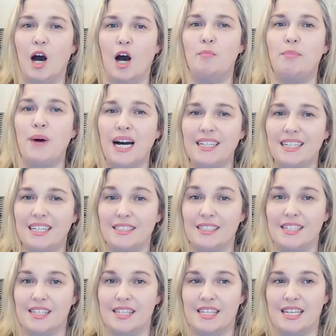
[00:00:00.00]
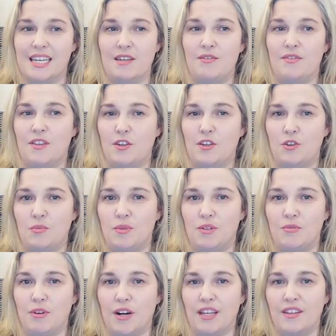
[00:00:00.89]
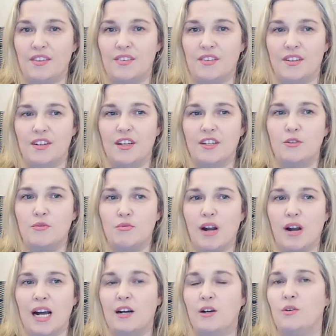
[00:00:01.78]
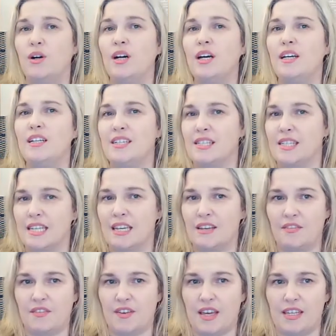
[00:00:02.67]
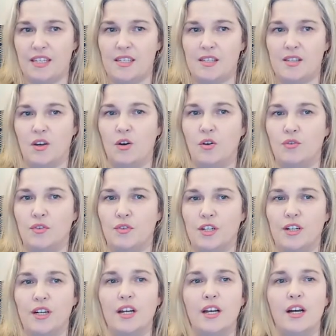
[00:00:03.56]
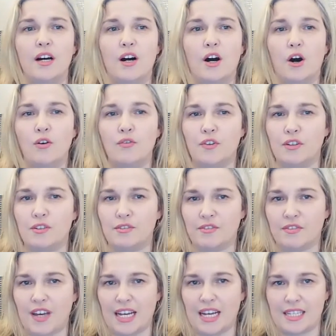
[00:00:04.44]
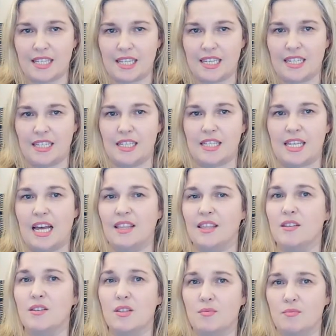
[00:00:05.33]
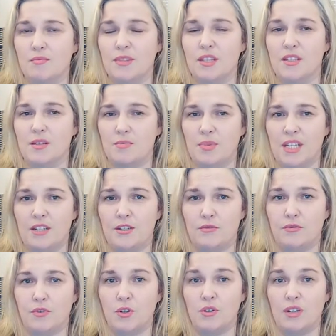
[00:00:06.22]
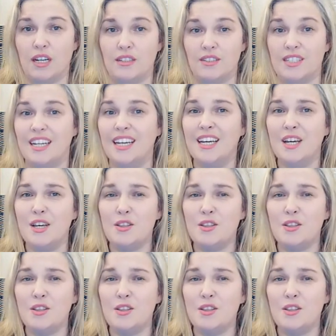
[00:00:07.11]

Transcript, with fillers: a battle to save the human race, not a row to save face over over vaccines and the, the speed of rollout.